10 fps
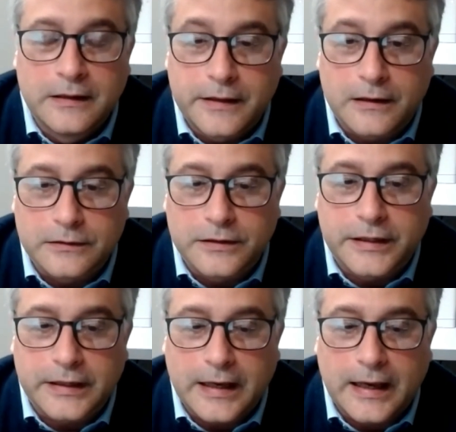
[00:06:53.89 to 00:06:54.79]
they're
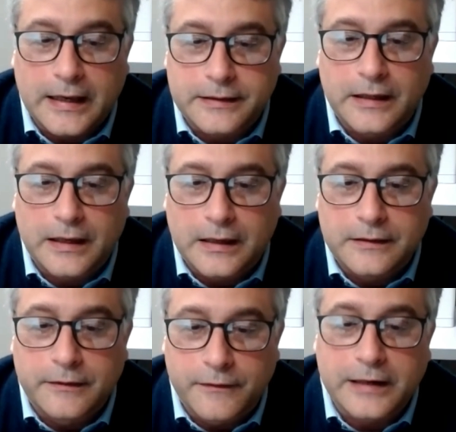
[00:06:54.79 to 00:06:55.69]
looking at the
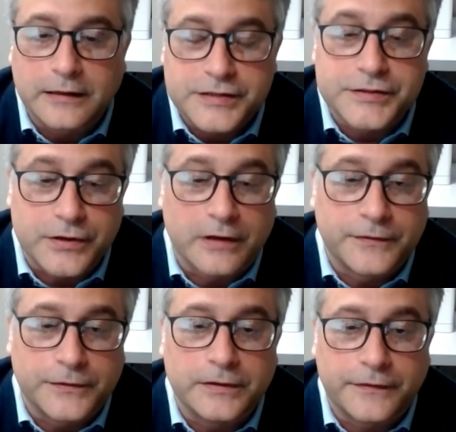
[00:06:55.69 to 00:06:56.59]
regulations are in
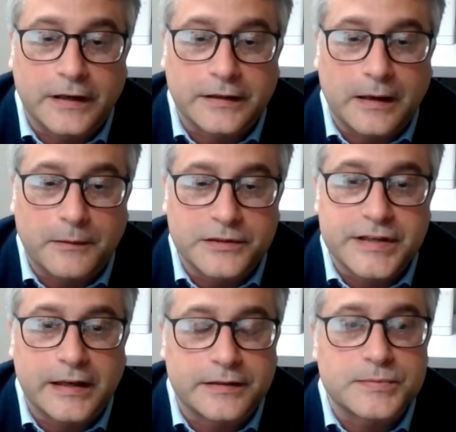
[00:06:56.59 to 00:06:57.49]
full effect, I would
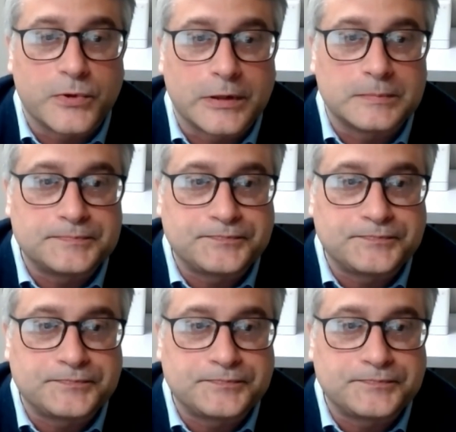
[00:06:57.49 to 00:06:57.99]
say, at this point.